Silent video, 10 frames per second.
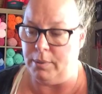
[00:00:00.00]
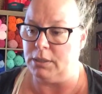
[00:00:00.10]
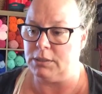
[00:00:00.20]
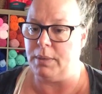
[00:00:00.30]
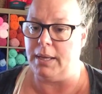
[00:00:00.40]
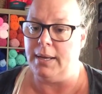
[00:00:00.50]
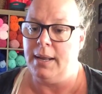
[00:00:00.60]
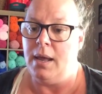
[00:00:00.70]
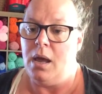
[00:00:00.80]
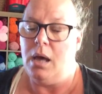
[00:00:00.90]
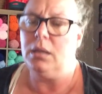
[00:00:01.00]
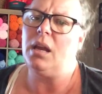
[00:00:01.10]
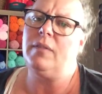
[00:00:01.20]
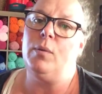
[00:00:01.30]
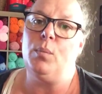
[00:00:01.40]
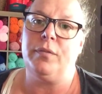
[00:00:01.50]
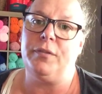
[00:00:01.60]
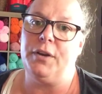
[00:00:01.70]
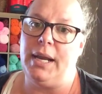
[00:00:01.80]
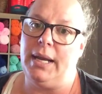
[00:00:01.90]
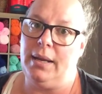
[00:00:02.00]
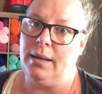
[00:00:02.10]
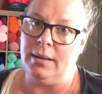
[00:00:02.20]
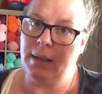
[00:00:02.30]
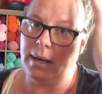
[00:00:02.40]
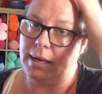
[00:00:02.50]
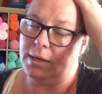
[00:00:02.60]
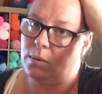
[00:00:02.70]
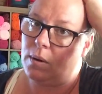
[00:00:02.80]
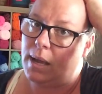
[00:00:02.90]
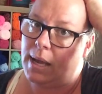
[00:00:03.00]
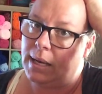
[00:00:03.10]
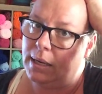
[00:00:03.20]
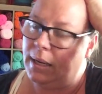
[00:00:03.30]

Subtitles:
of books, but a lot of them were for knitting, and I don't know how to